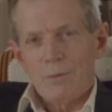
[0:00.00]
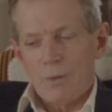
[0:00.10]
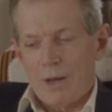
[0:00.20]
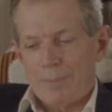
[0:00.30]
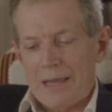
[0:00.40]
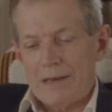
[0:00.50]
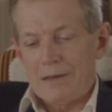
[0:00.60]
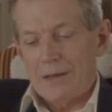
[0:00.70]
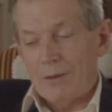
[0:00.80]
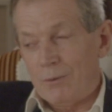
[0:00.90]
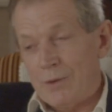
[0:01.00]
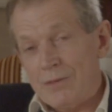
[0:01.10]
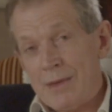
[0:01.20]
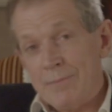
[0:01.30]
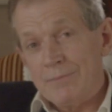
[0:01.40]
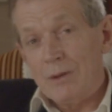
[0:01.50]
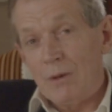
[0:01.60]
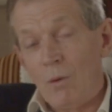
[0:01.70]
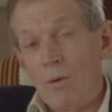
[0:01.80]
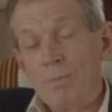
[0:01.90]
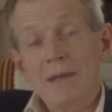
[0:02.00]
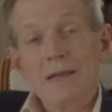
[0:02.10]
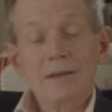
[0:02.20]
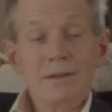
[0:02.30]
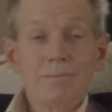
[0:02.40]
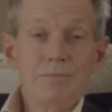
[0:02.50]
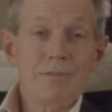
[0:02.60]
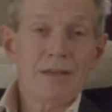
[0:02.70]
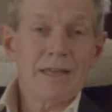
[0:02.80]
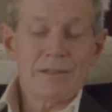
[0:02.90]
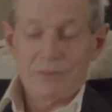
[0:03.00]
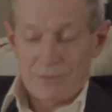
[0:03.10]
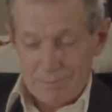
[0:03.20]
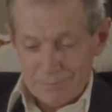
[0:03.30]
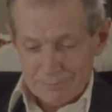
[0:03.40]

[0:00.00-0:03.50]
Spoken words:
were plainly with him or plainly against him.